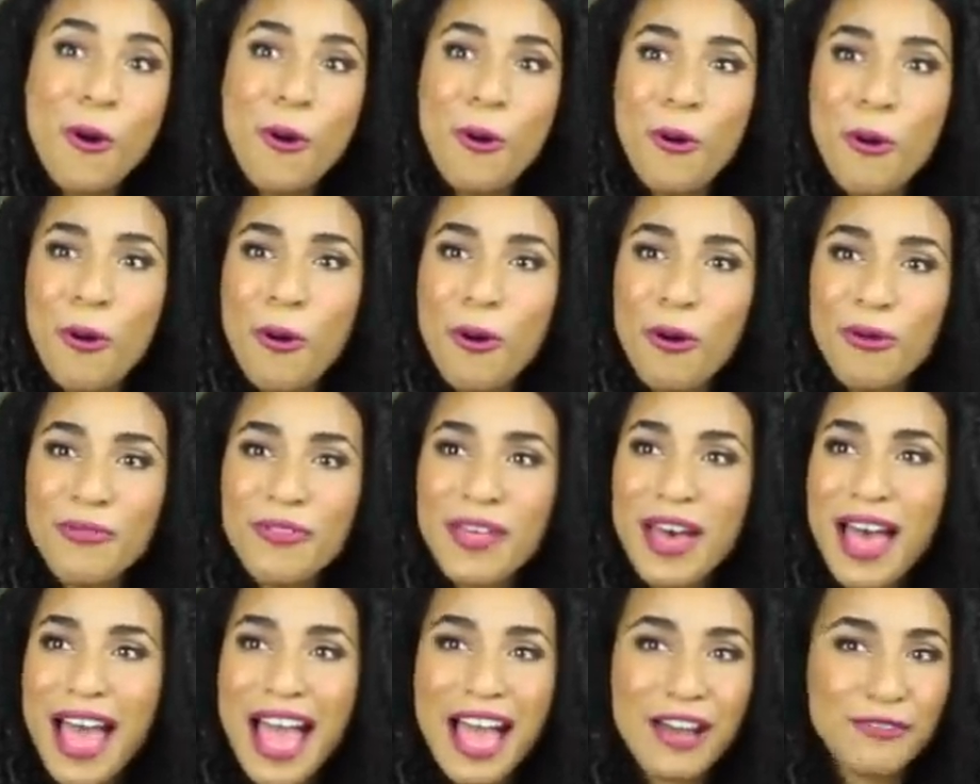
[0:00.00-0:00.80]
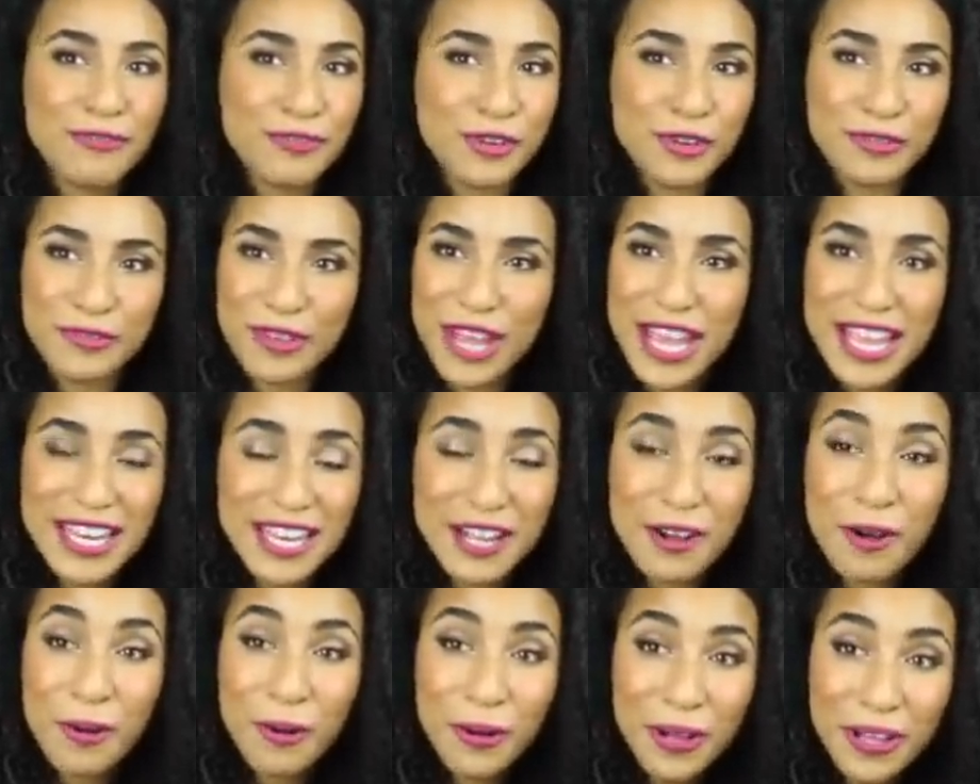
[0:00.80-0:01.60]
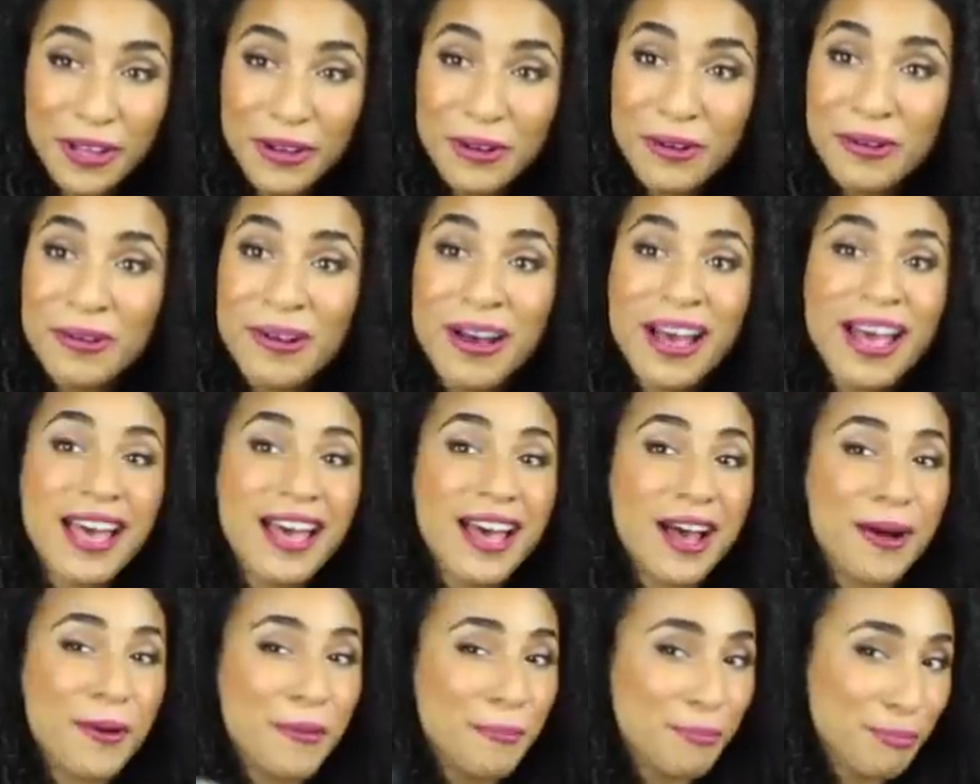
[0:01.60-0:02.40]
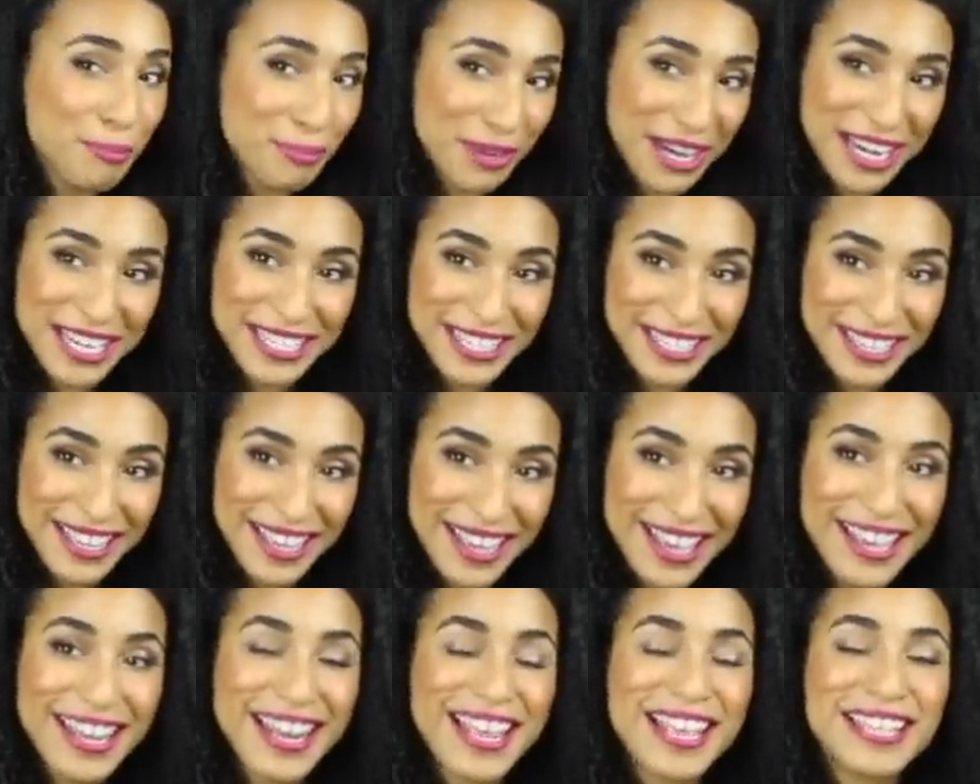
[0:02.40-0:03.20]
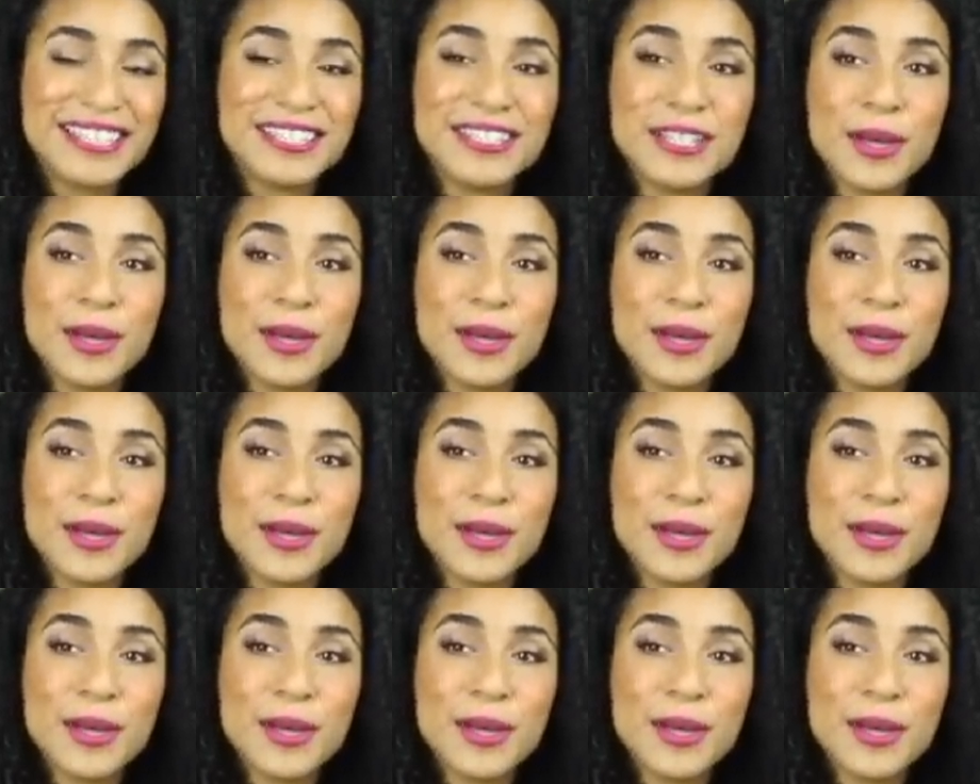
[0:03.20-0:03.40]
or the Afro-Vedic oil, British Curlies.